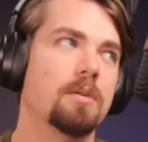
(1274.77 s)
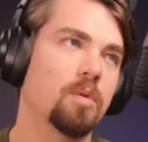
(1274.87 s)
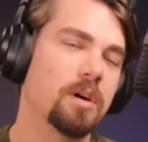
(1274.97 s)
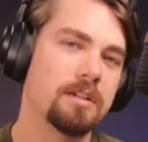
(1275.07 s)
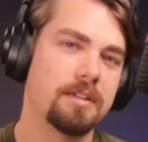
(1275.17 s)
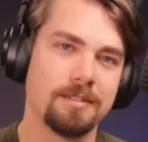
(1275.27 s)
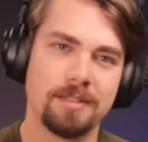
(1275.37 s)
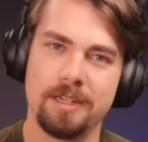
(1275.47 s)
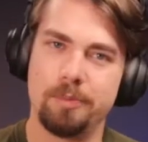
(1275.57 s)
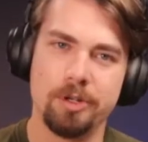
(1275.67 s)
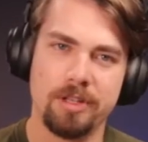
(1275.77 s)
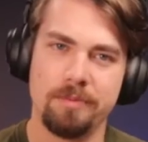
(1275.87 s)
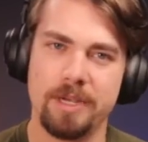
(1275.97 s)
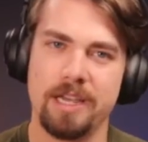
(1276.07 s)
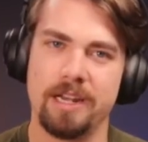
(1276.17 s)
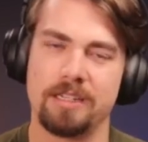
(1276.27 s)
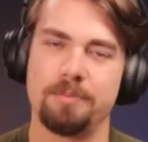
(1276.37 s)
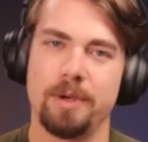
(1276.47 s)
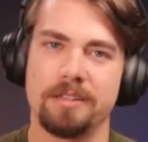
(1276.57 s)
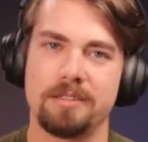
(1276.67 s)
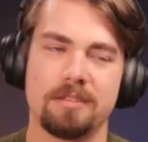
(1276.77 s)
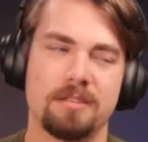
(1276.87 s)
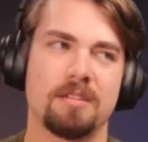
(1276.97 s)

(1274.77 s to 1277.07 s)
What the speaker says: One is like purely mechanics based.